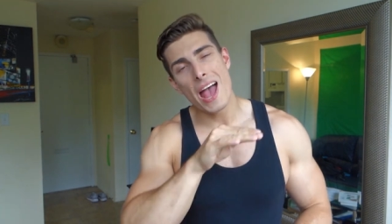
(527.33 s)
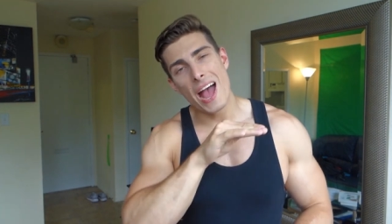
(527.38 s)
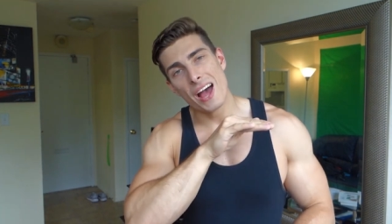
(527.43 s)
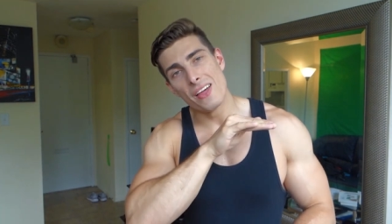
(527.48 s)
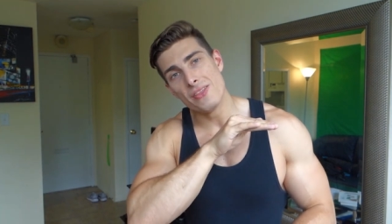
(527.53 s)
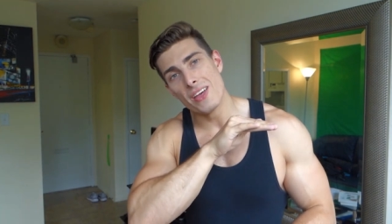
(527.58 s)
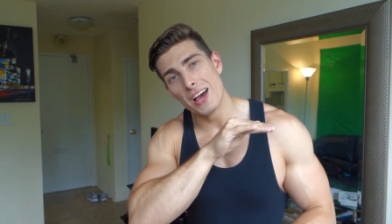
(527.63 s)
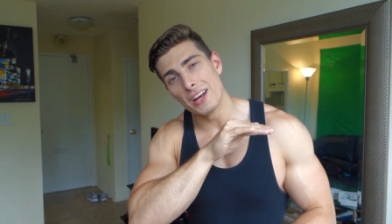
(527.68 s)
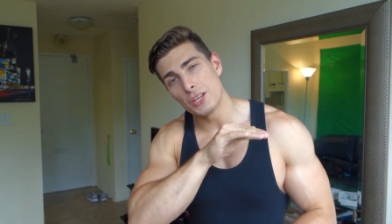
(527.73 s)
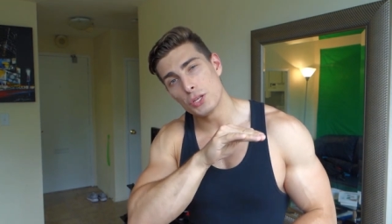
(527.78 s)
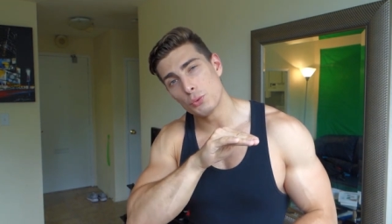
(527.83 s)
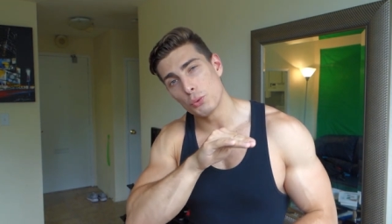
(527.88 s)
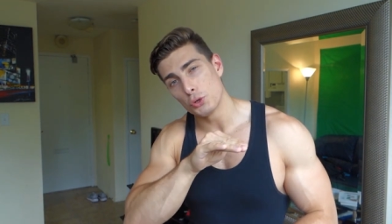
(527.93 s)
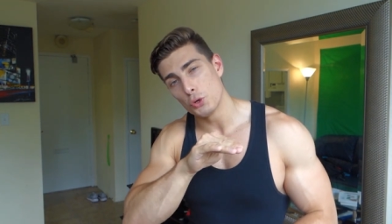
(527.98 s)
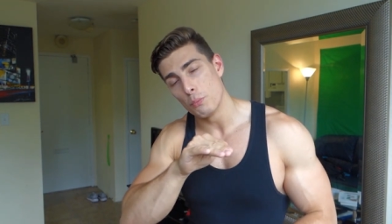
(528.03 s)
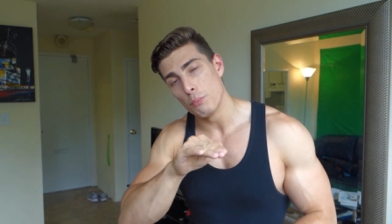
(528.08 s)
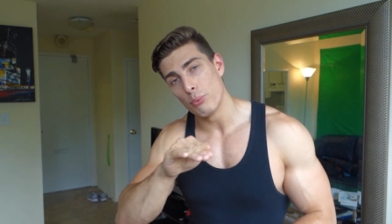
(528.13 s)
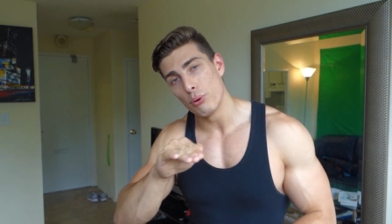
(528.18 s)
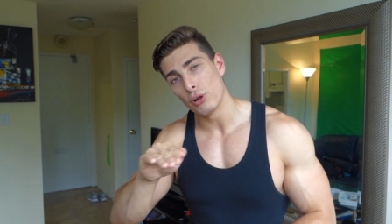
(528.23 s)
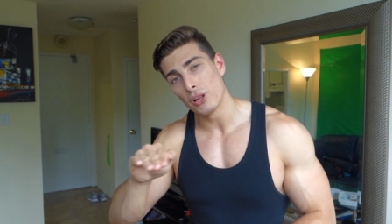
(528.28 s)
and that is where
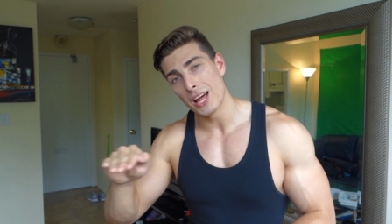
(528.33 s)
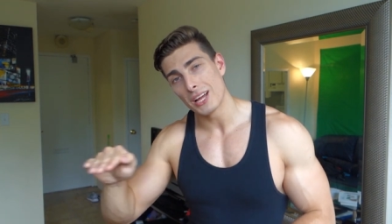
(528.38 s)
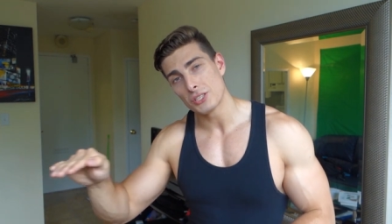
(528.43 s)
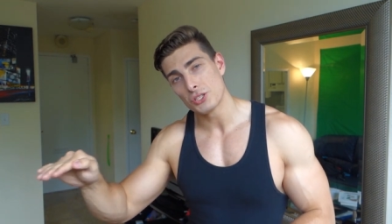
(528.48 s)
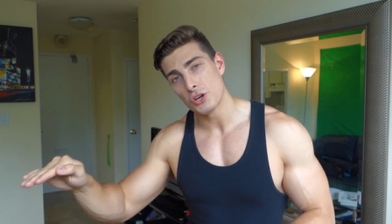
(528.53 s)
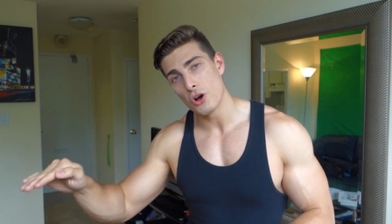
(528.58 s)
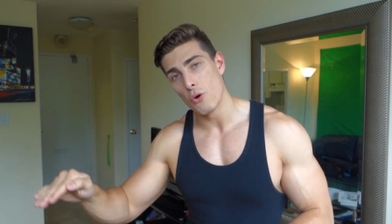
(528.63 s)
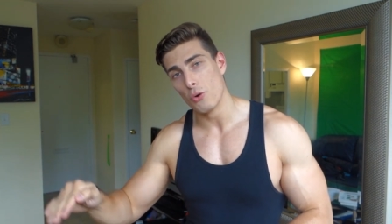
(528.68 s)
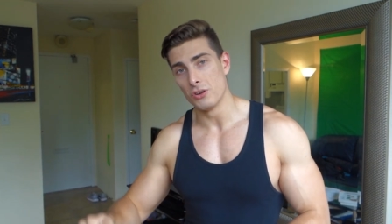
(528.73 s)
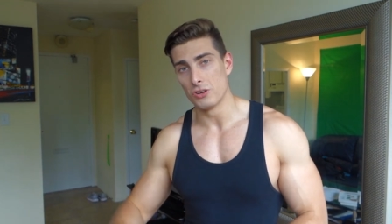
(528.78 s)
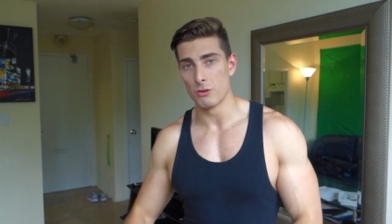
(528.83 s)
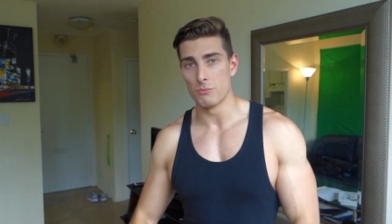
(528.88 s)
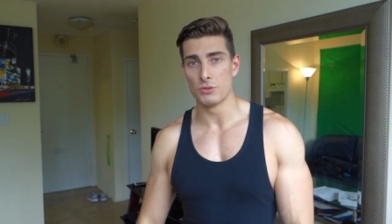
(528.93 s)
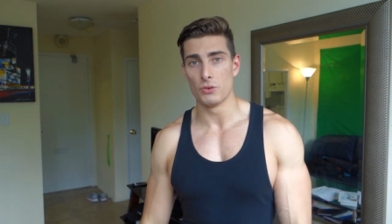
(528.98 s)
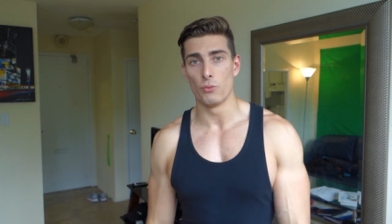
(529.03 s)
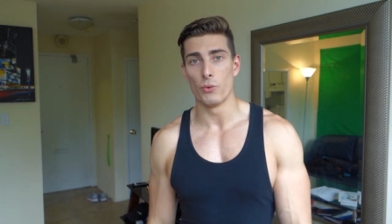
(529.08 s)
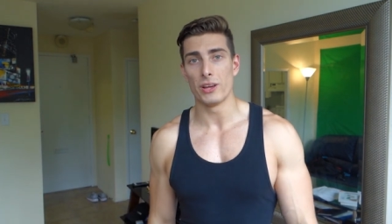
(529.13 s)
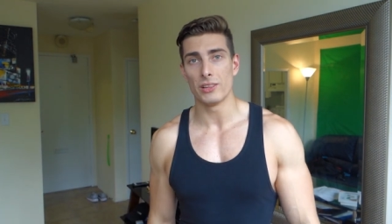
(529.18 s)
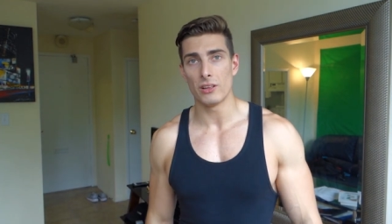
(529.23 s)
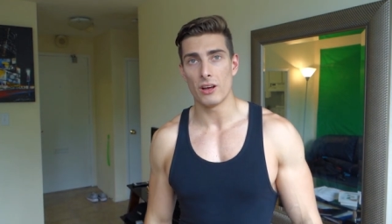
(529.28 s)
you plateau in terms
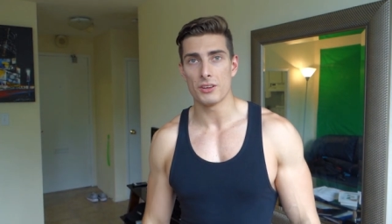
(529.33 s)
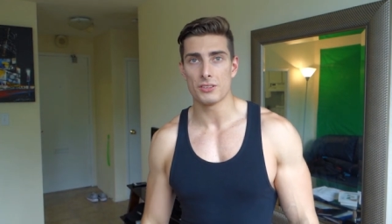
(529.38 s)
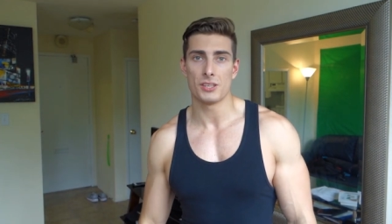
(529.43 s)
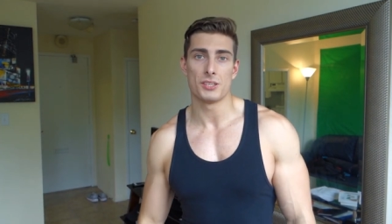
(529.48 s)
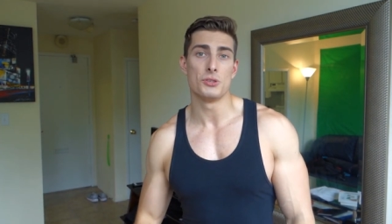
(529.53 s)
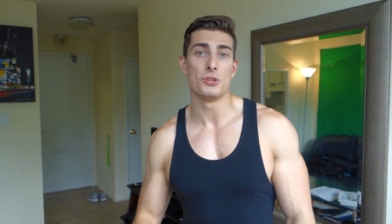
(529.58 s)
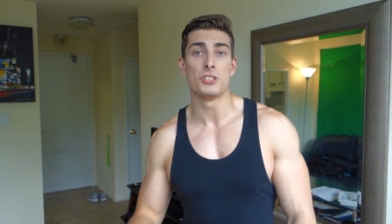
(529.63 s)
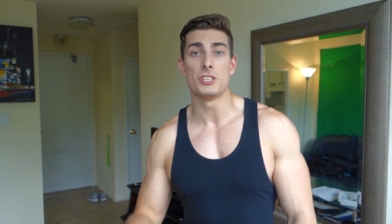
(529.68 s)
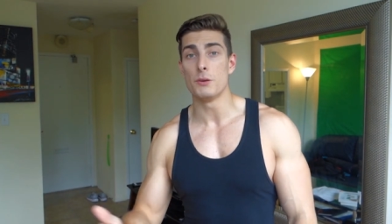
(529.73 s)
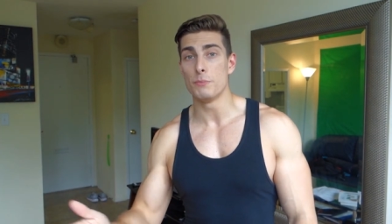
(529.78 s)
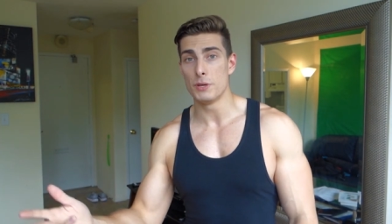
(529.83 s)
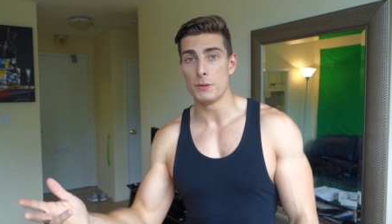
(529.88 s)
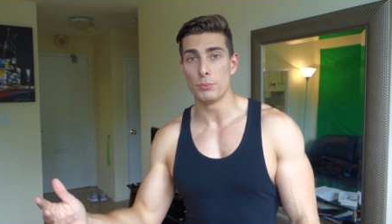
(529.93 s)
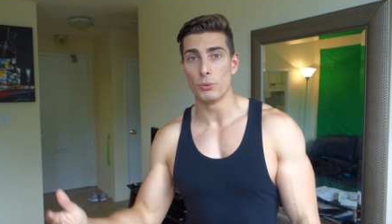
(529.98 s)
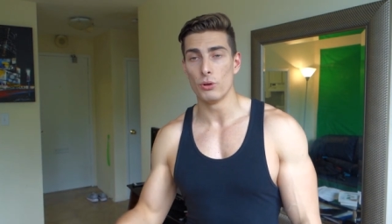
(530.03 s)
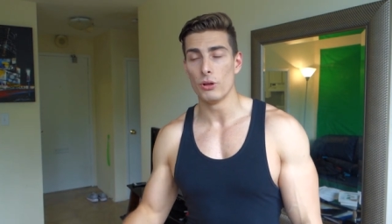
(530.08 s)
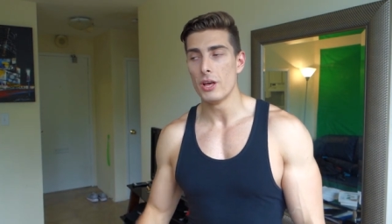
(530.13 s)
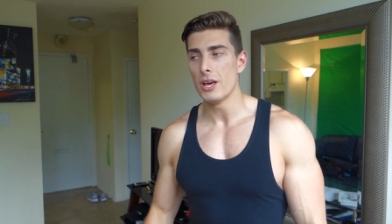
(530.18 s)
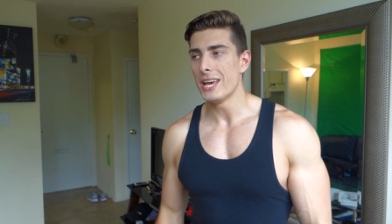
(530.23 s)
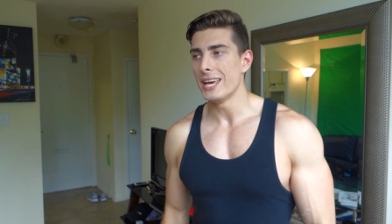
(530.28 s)
of weight loss, and you see
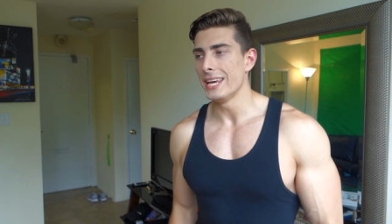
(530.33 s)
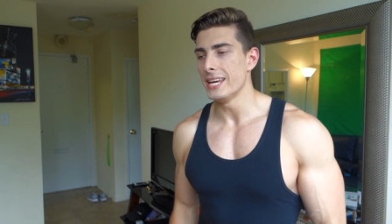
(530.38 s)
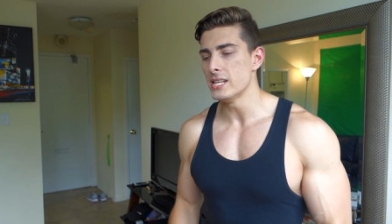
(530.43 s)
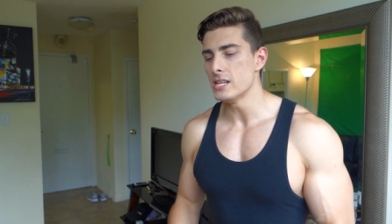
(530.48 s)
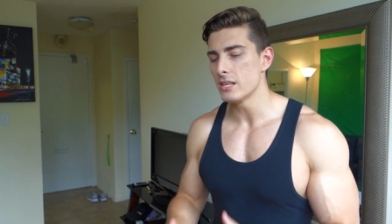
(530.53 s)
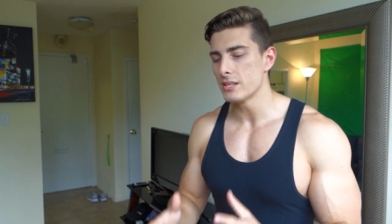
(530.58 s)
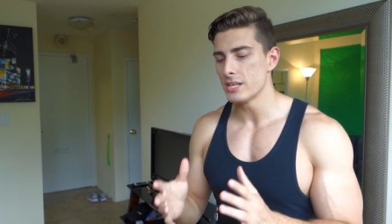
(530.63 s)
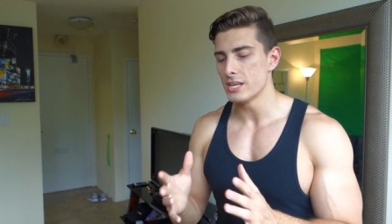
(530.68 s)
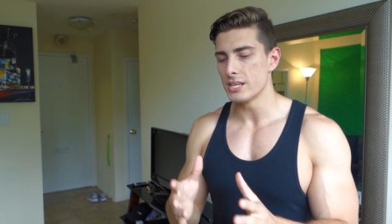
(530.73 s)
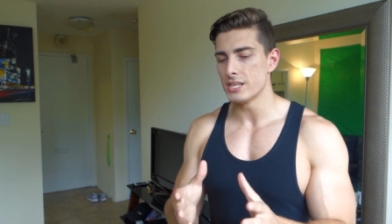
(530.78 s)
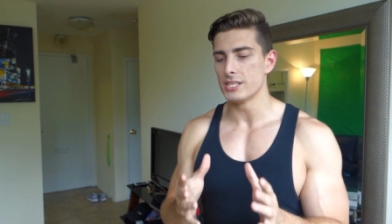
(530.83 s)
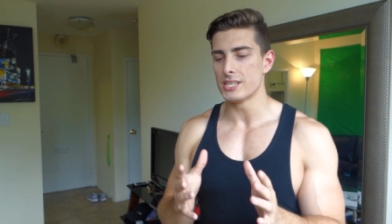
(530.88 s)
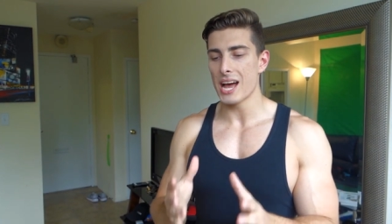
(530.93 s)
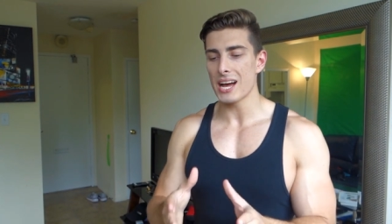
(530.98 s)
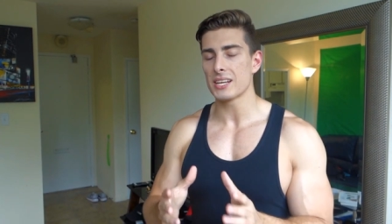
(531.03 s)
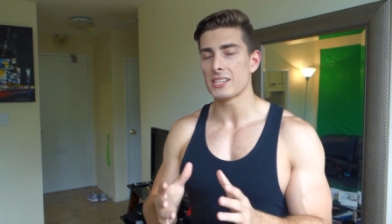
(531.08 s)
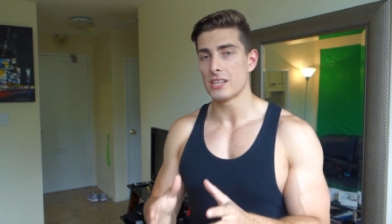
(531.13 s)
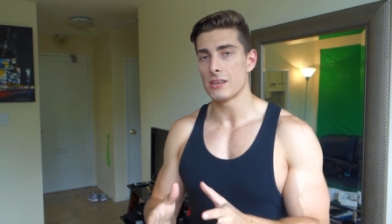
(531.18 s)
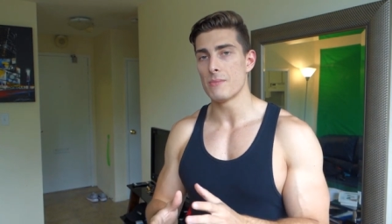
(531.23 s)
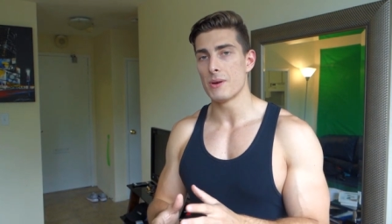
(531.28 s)
people eating the
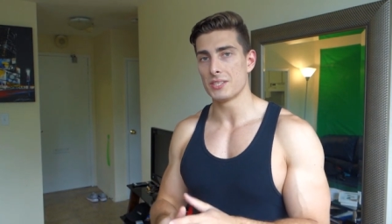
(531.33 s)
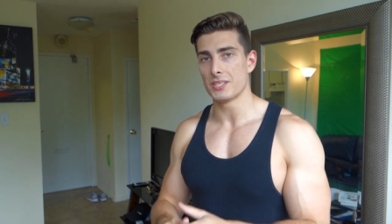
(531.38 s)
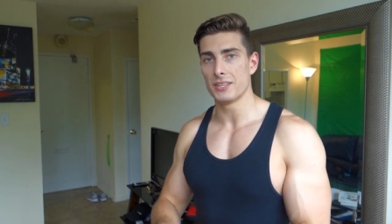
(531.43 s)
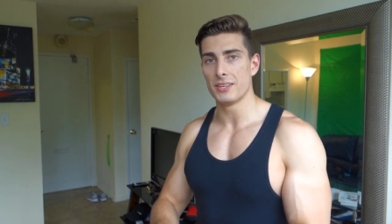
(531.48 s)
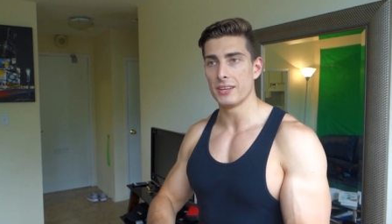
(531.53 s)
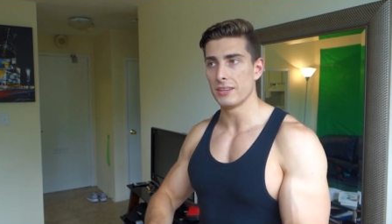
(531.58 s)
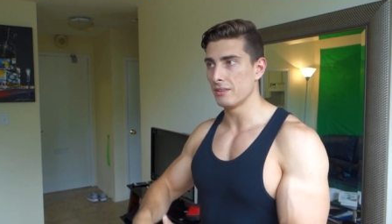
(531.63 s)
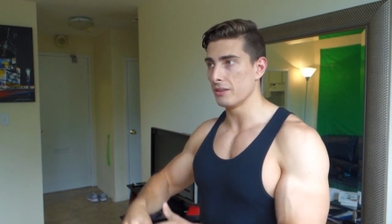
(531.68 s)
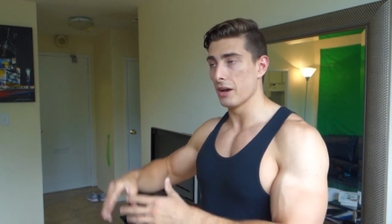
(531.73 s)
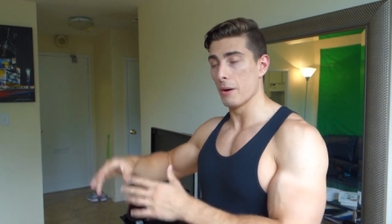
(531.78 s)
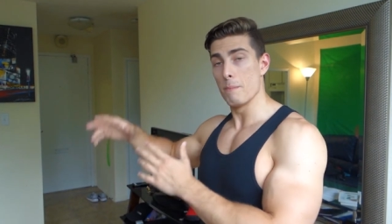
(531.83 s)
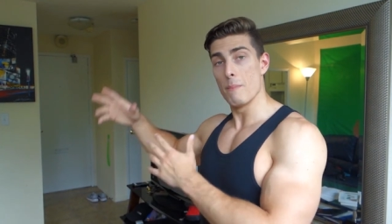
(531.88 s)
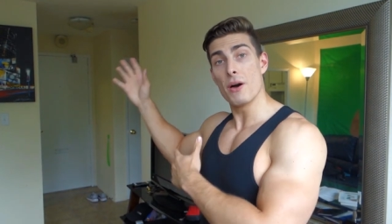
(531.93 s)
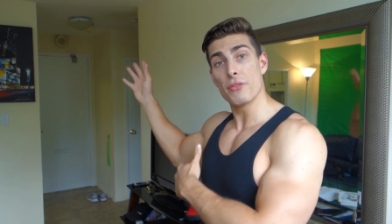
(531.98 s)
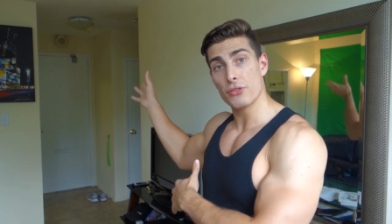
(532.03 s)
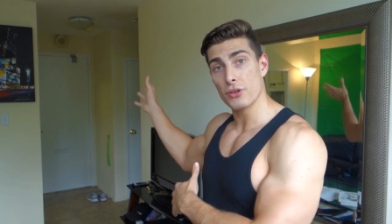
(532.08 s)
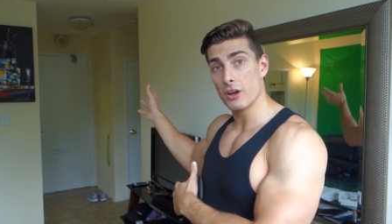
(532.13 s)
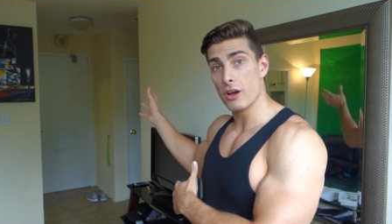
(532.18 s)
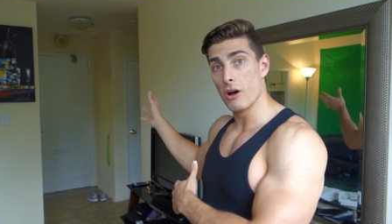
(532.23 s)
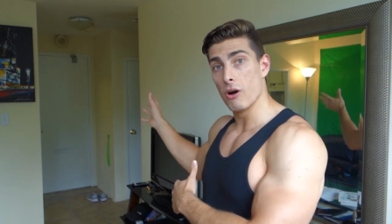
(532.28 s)
exact same as they did a
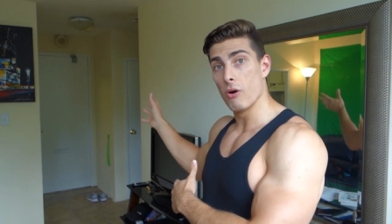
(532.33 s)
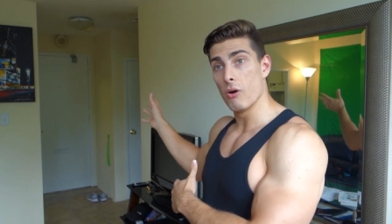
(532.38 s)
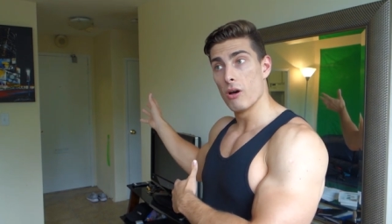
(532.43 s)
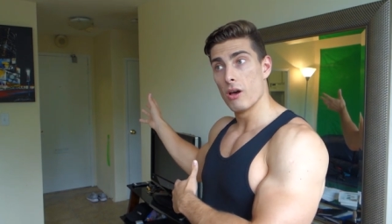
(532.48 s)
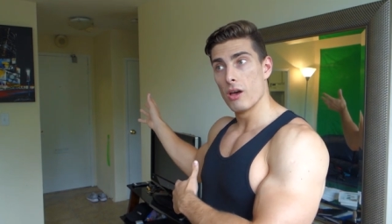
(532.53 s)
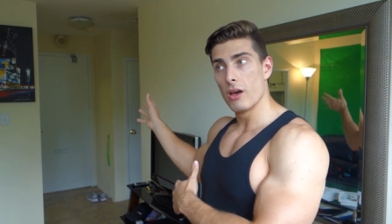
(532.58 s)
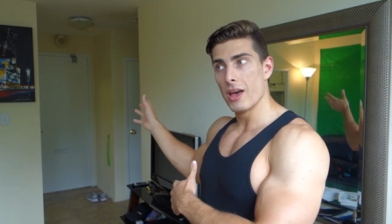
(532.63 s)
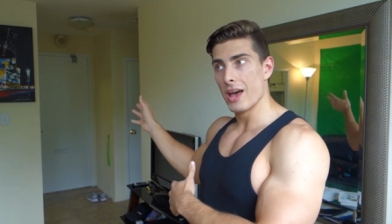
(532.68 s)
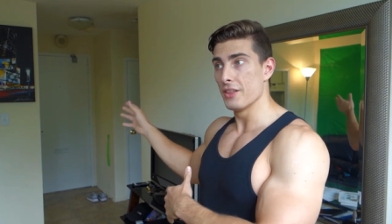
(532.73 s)
month ago,